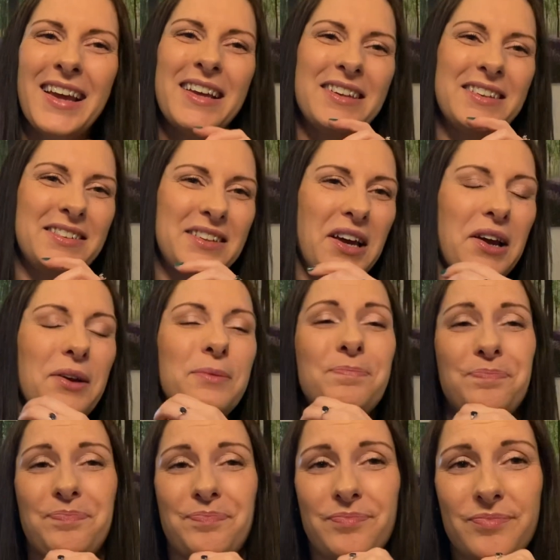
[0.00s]
So
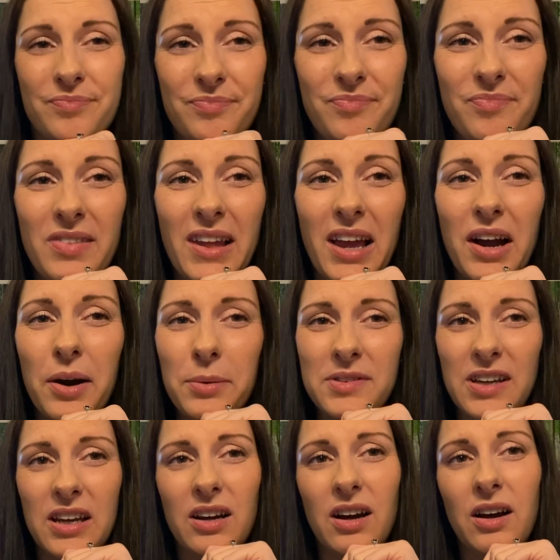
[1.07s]
I was
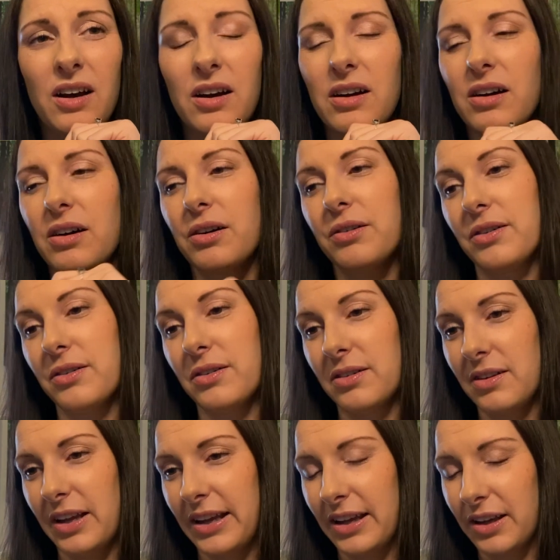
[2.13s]
like, oh,
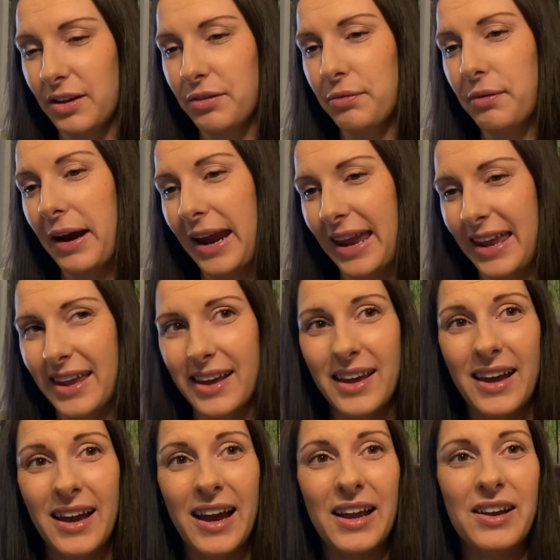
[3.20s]
like great,
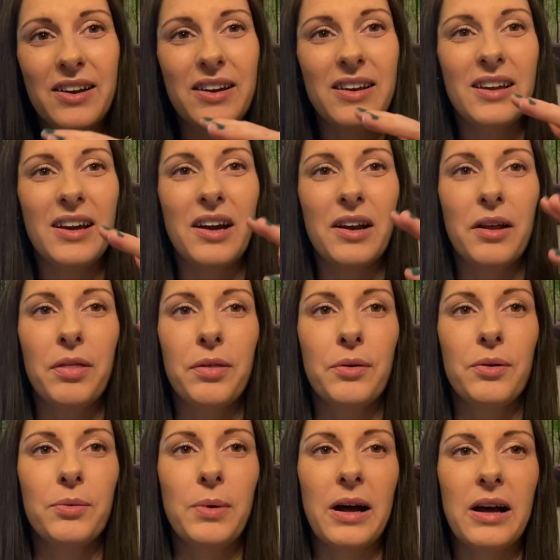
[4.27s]
and I
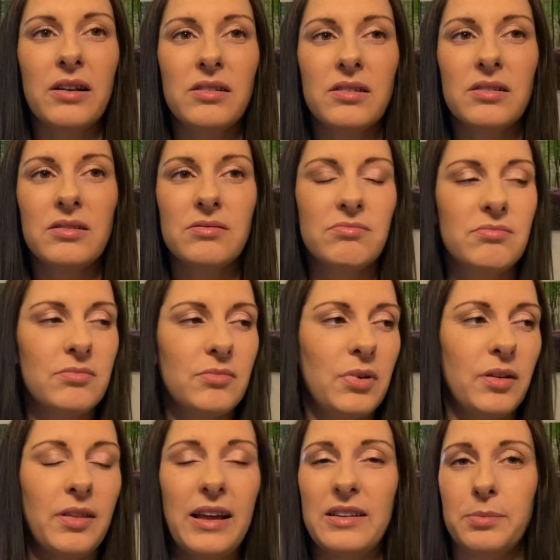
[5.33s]
thought, well,
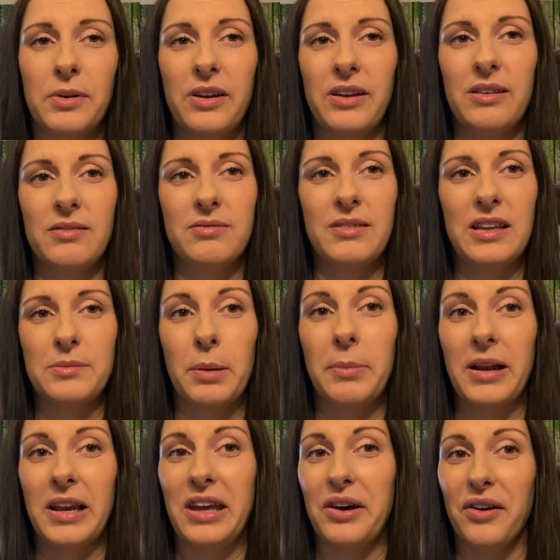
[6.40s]
there's my
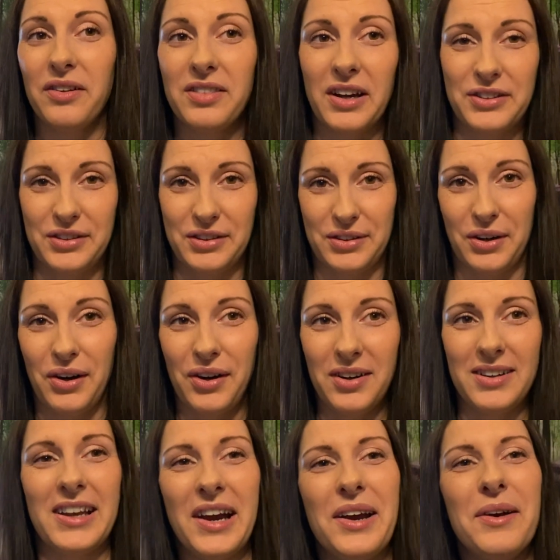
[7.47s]
money gone that I just got,
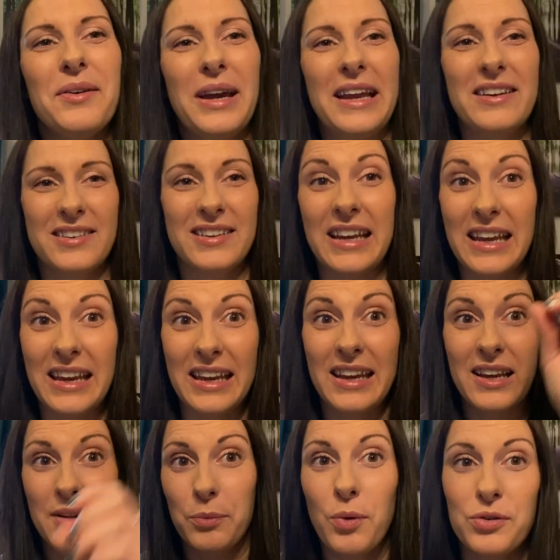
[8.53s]
instantly.
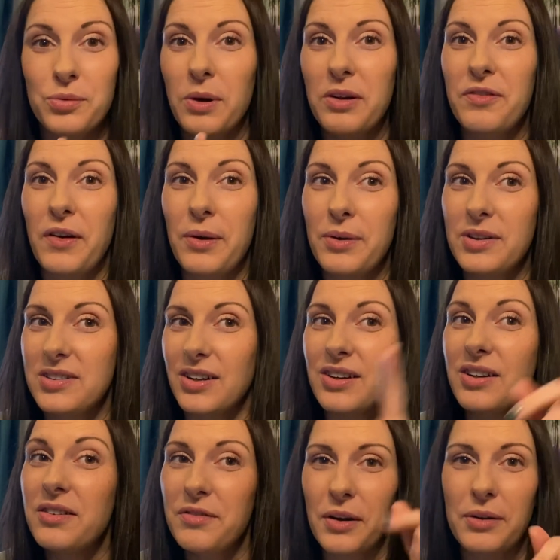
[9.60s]
What do I focus
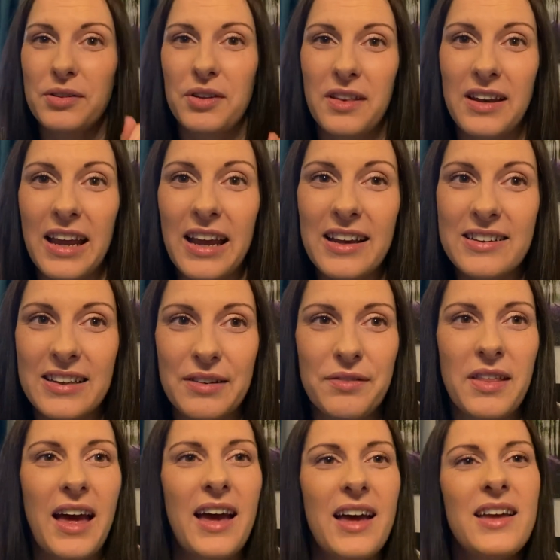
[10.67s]
on? Focus on the negative
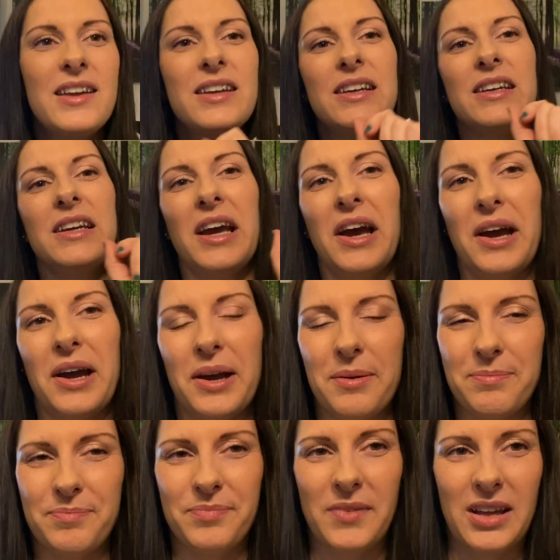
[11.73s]
there.
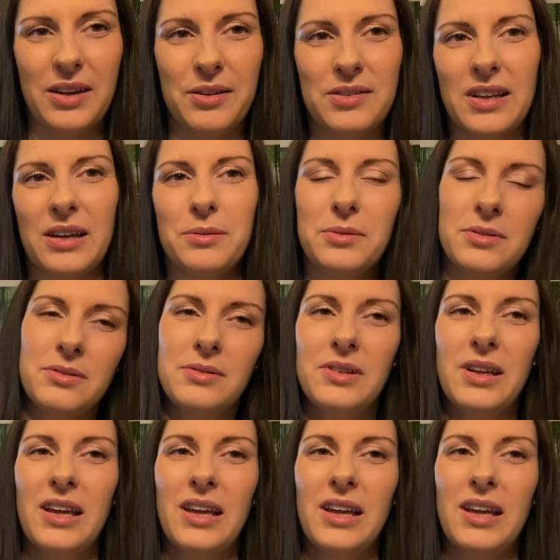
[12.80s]
And I was like, oh,